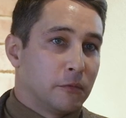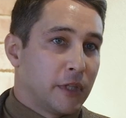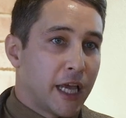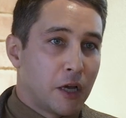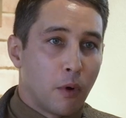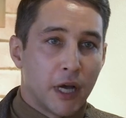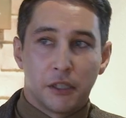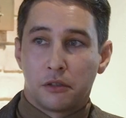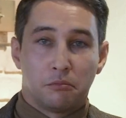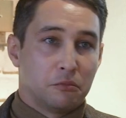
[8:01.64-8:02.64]

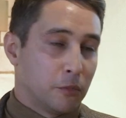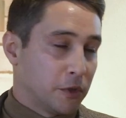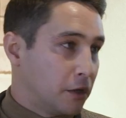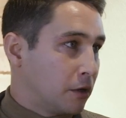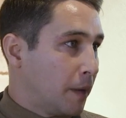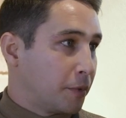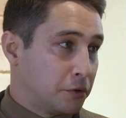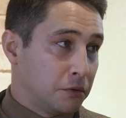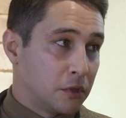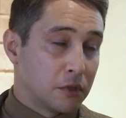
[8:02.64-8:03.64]
Likewise, there are
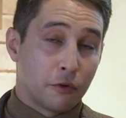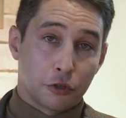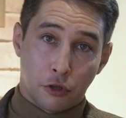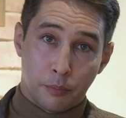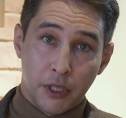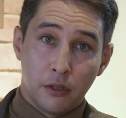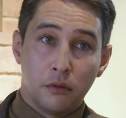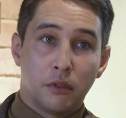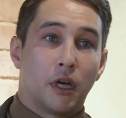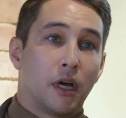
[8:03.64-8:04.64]
opportunities for shopping,
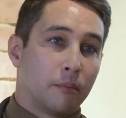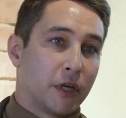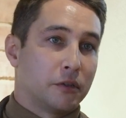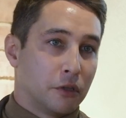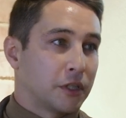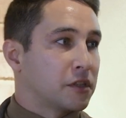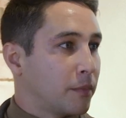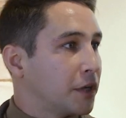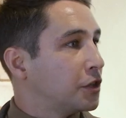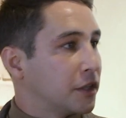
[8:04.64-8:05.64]
but not
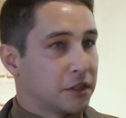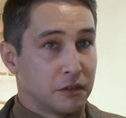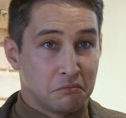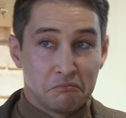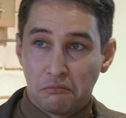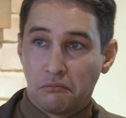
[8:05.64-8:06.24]
as much as in